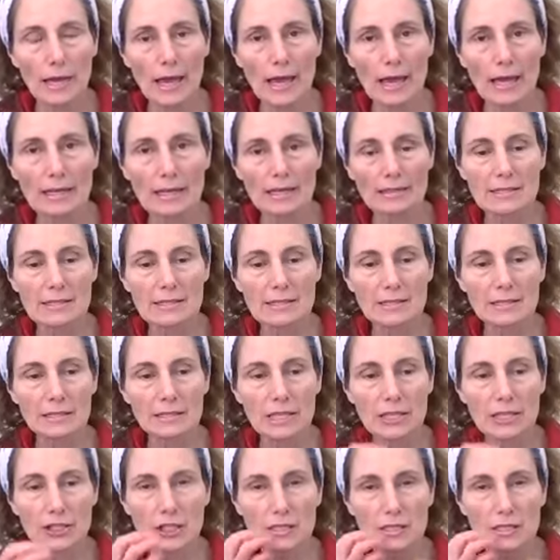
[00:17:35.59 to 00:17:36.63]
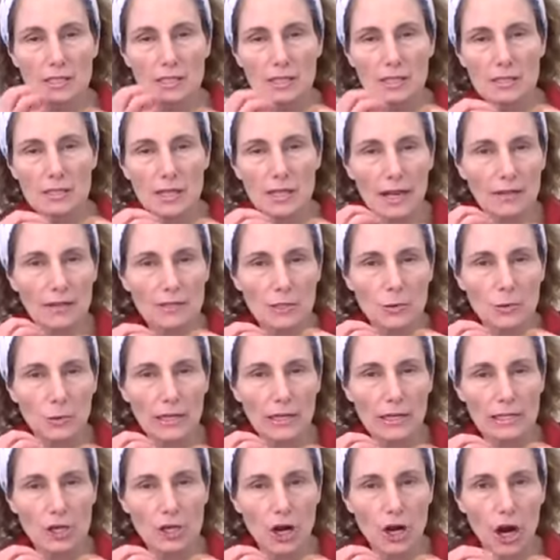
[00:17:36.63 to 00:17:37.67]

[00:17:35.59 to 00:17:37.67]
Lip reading: And it's delicious. It's kind of sweet